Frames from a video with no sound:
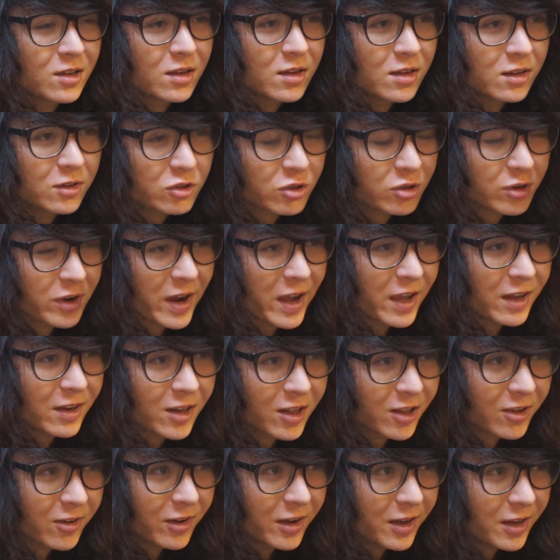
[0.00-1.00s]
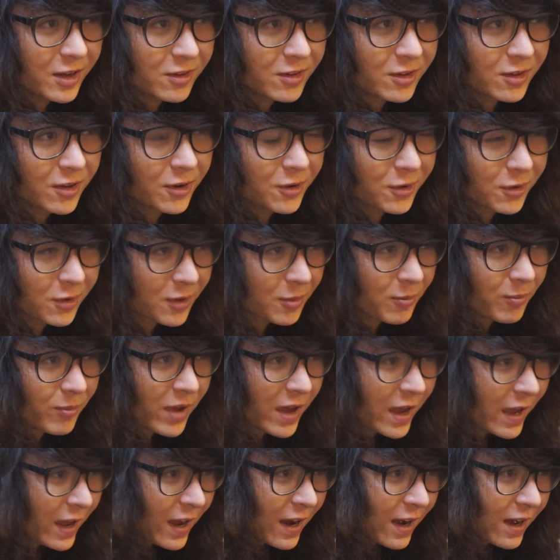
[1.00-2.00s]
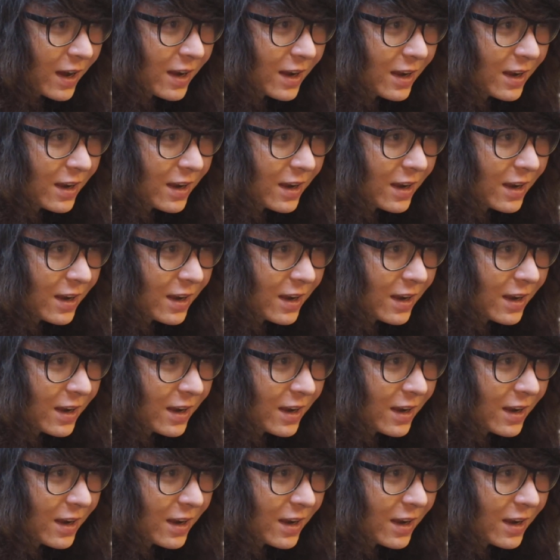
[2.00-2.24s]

translate those back.